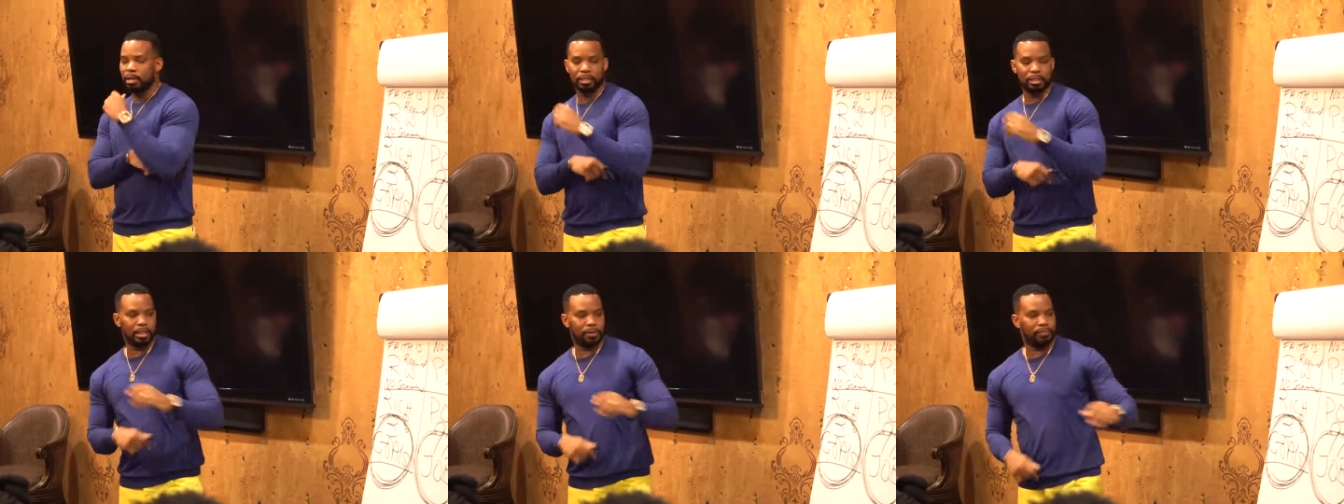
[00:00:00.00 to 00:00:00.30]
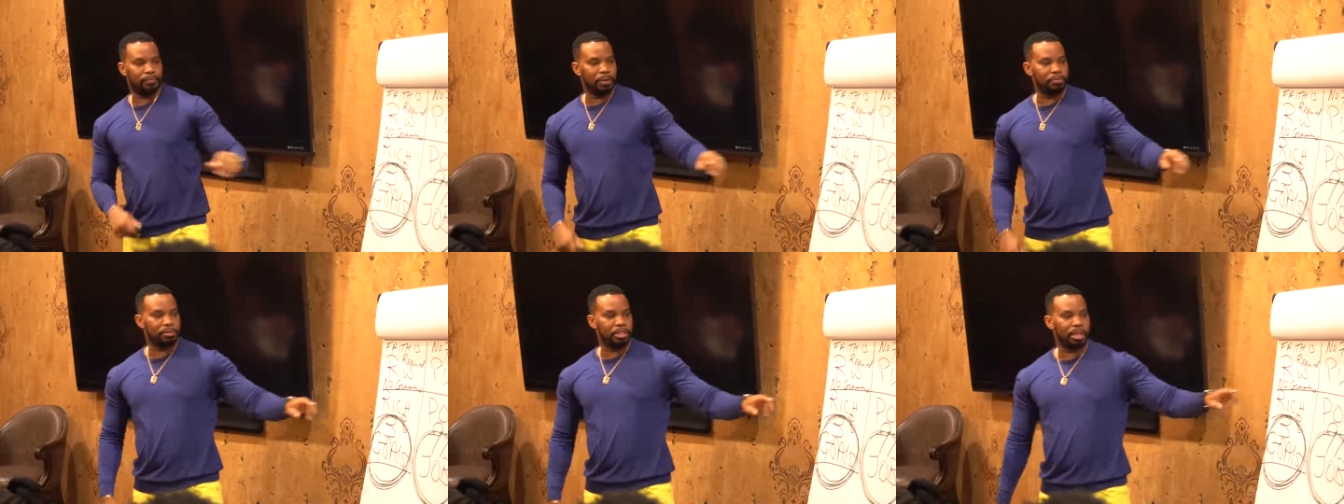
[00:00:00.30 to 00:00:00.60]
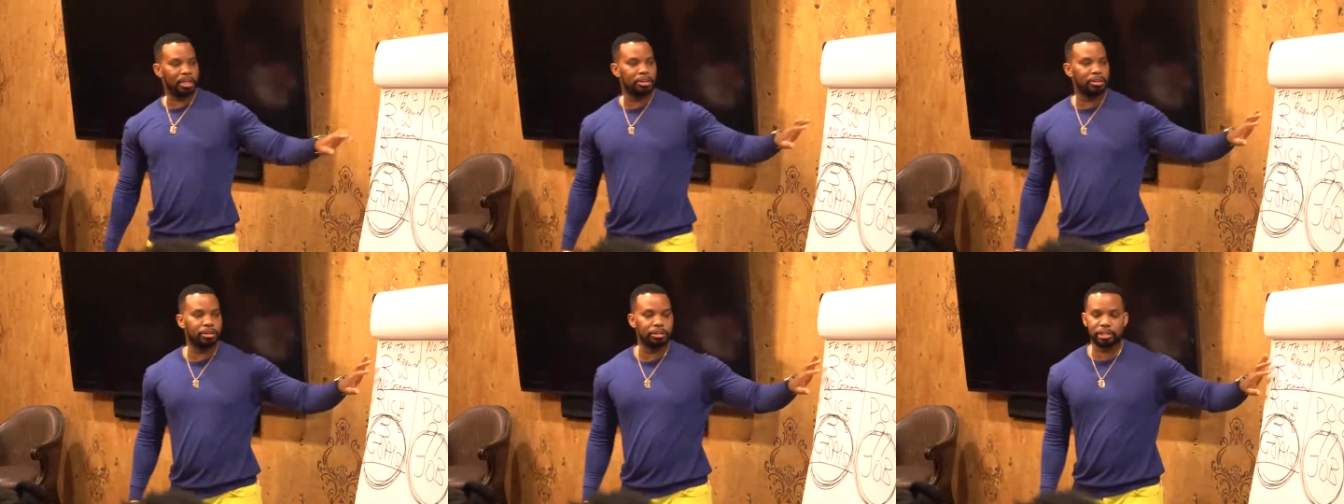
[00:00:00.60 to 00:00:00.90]
See,
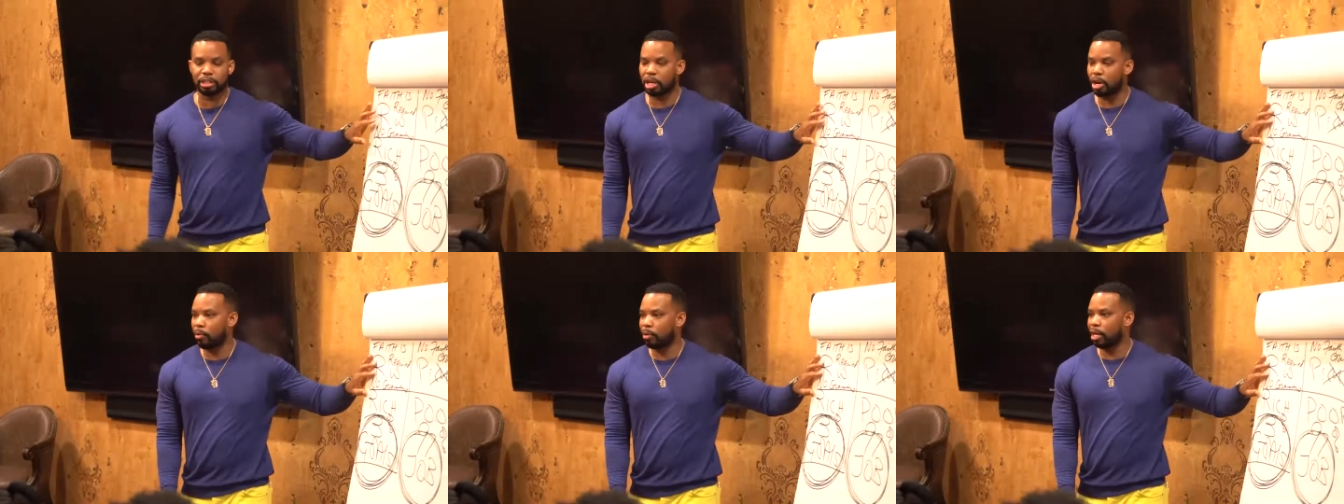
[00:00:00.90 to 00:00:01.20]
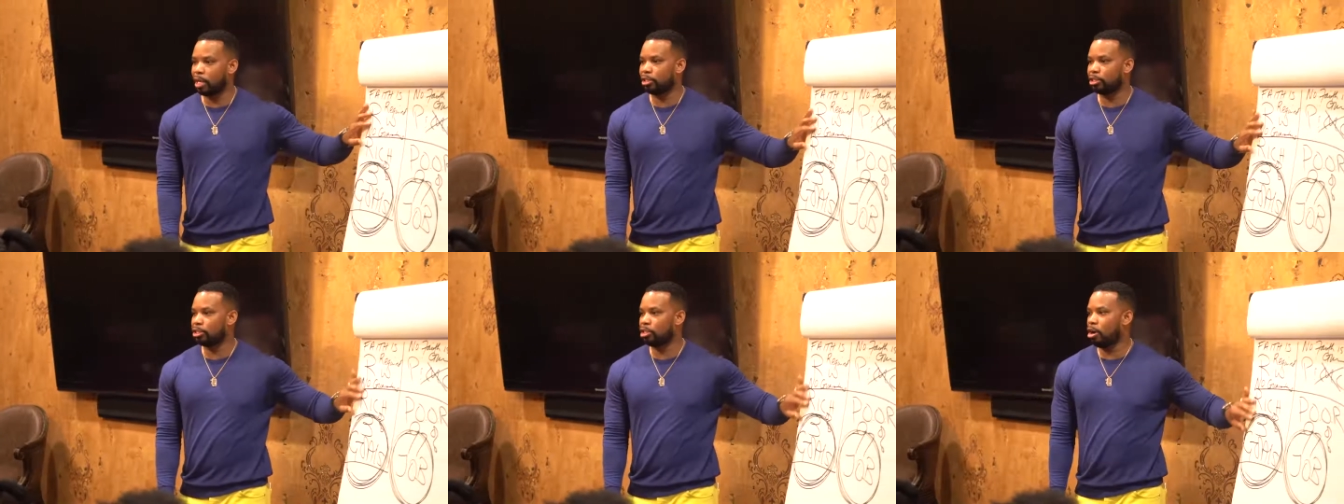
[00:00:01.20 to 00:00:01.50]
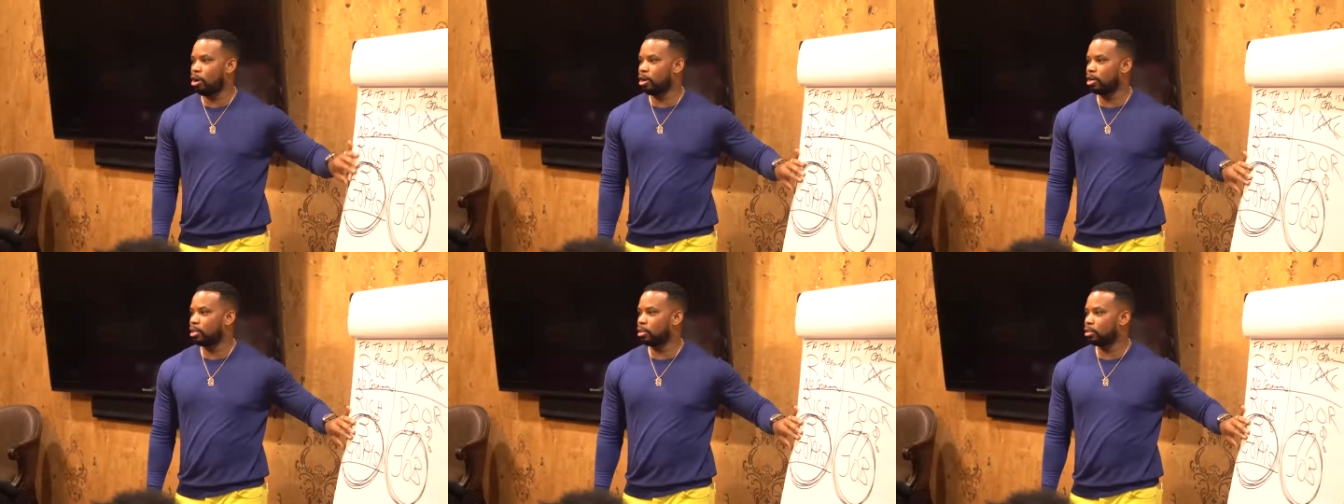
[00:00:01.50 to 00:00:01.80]
15 years ago when I
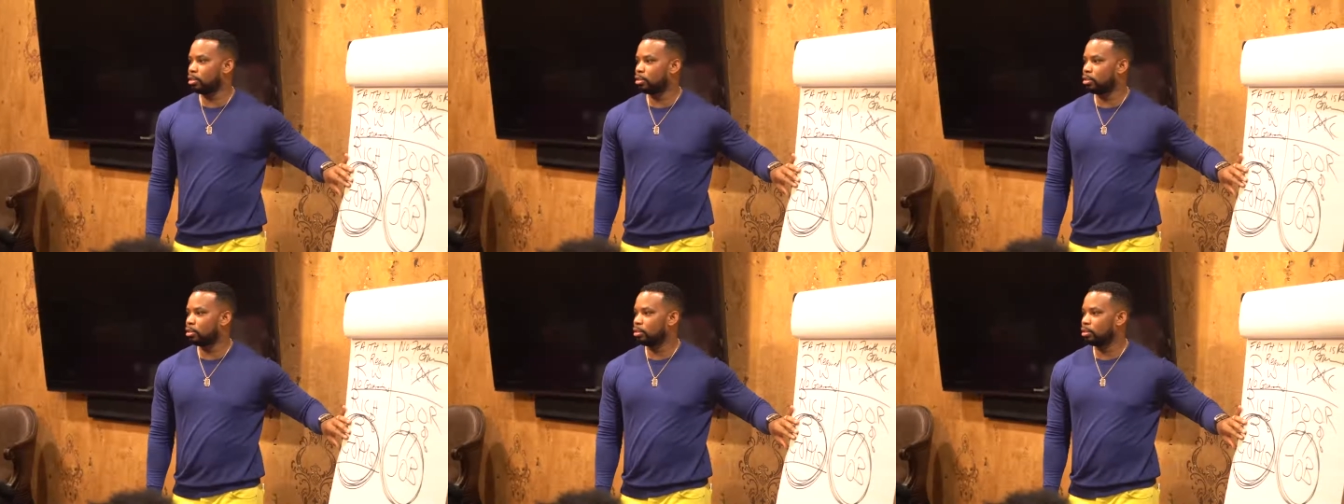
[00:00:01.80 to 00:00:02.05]
started,